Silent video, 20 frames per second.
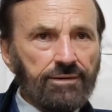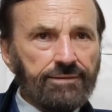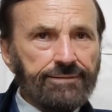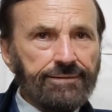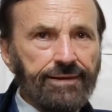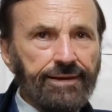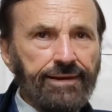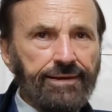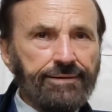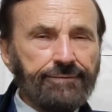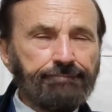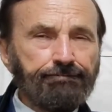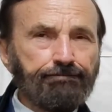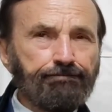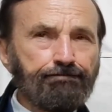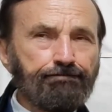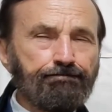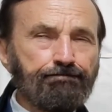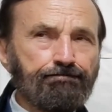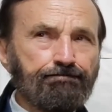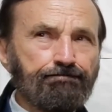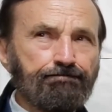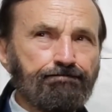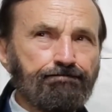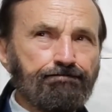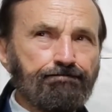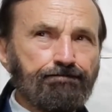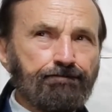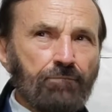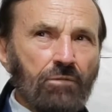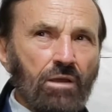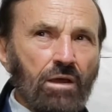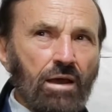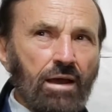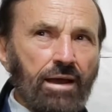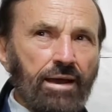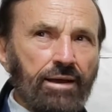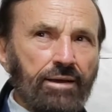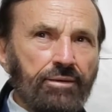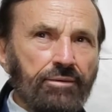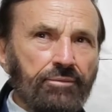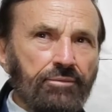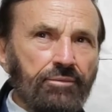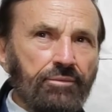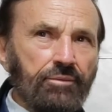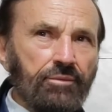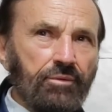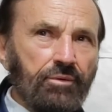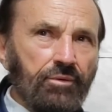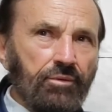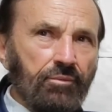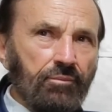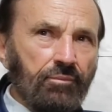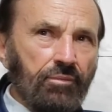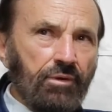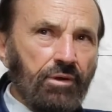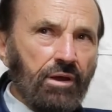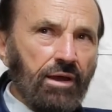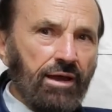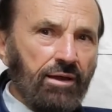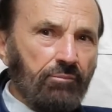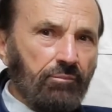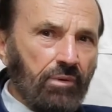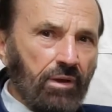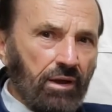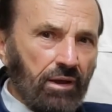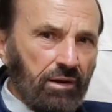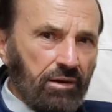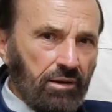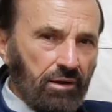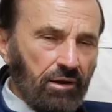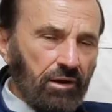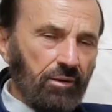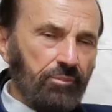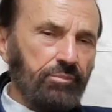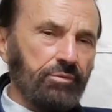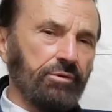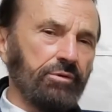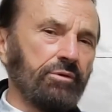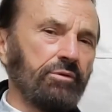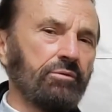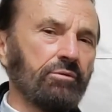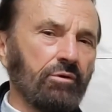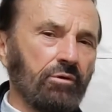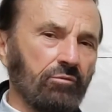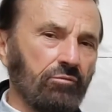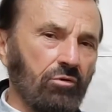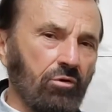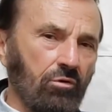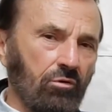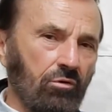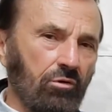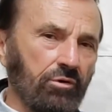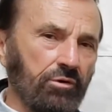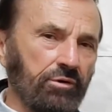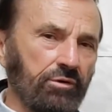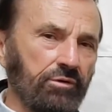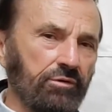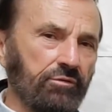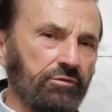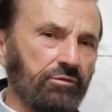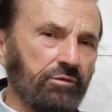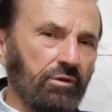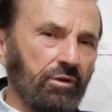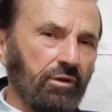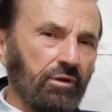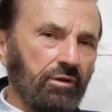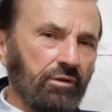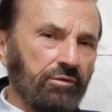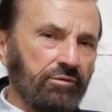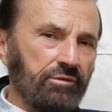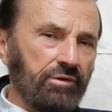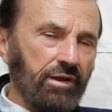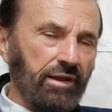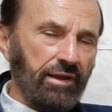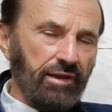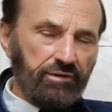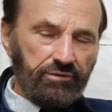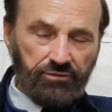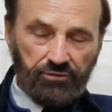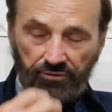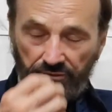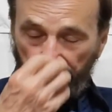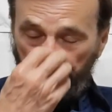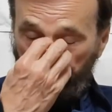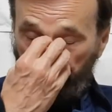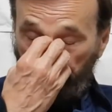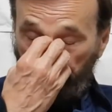and I got my copy of Hardee's Tactics